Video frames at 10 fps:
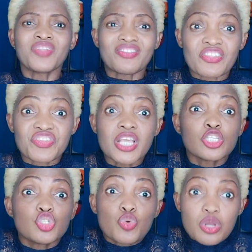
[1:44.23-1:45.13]
the
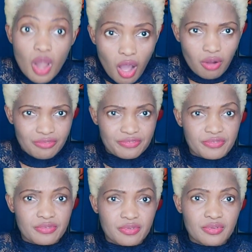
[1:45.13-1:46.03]
things you love,
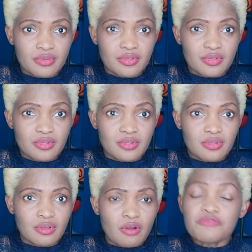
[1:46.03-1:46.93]

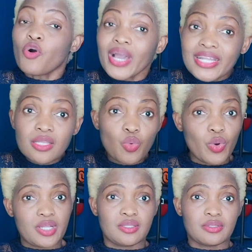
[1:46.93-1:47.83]
for anyone.